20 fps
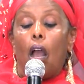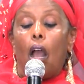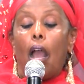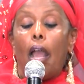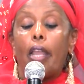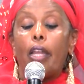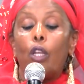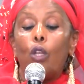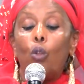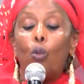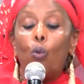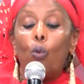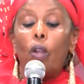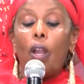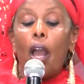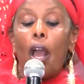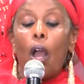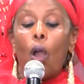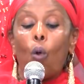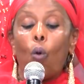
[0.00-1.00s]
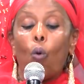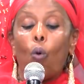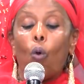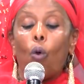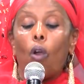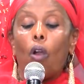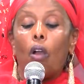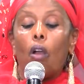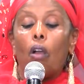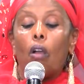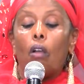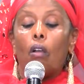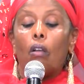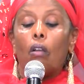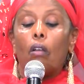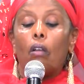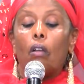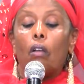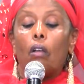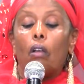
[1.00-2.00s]
I knew now
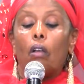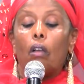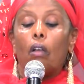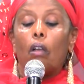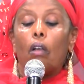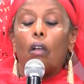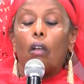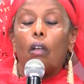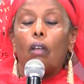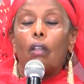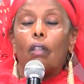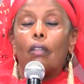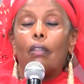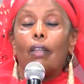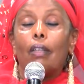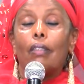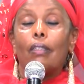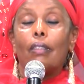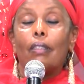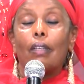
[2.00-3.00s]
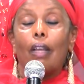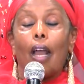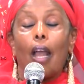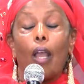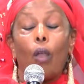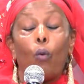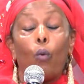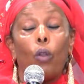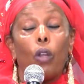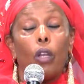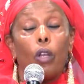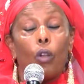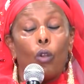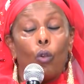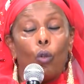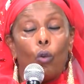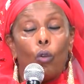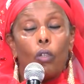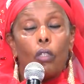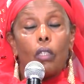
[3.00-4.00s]
that I will
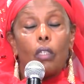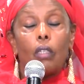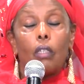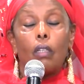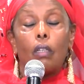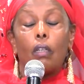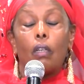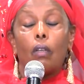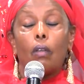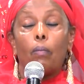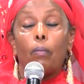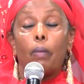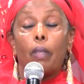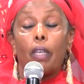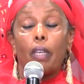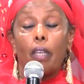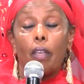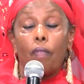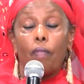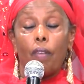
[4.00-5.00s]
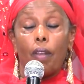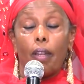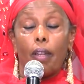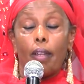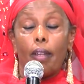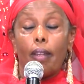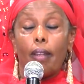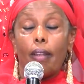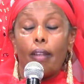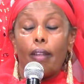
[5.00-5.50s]
not be given